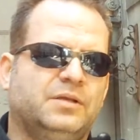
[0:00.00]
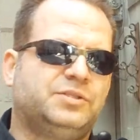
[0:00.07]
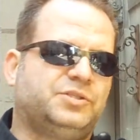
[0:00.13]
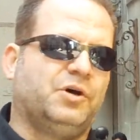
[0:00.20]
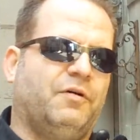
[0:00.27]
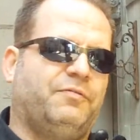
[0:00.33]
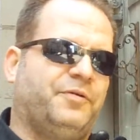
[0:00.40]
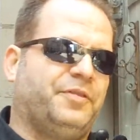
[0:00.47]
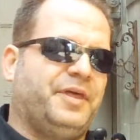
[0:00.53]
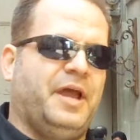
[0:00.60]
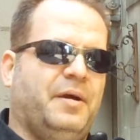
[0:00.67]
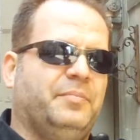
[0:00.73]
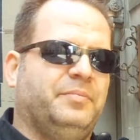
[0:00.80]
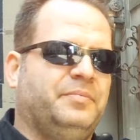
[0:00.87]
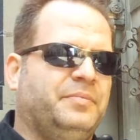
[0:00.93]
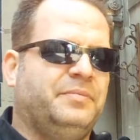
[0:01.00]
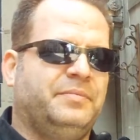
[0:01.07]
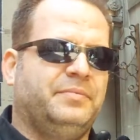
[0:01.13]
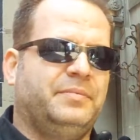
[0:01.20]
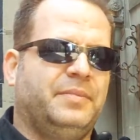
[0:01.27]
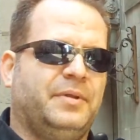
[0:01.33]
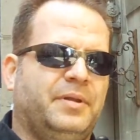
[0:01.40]
So for them,
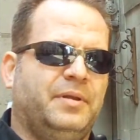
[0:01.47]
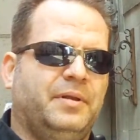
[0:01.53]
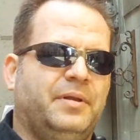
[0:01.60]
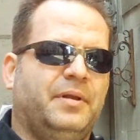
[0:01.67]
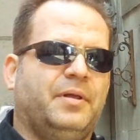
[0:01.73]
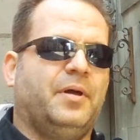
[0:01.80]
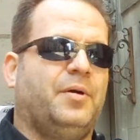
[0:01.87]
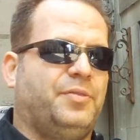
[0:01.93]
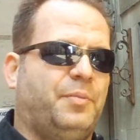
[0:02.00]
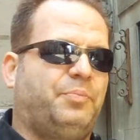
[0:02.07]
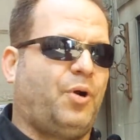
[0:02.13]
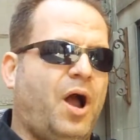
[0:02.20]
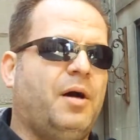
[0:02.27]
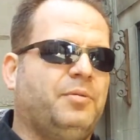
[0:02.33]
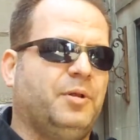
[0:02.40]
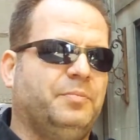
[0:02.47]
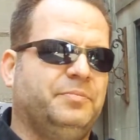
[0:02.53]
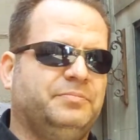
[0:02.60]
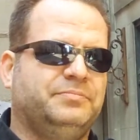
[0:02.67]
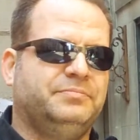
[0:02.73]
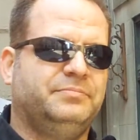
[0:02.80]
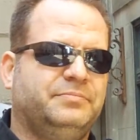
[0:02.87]
the problem
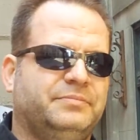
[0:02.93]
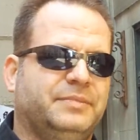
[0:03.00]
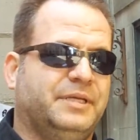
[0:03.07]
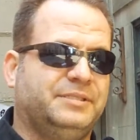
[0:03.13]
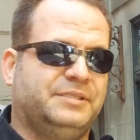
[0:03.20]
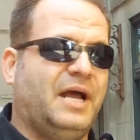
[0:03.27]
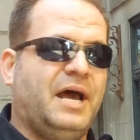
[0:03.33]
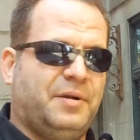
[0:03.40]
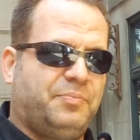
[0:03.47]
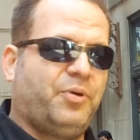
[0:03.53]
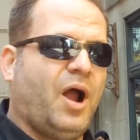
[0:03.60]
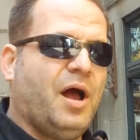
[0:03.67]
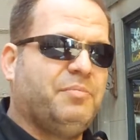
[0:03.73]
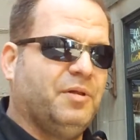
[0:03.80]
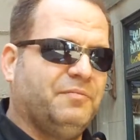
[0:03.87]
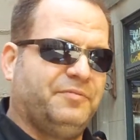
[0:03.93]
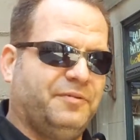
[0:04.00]
is not a problem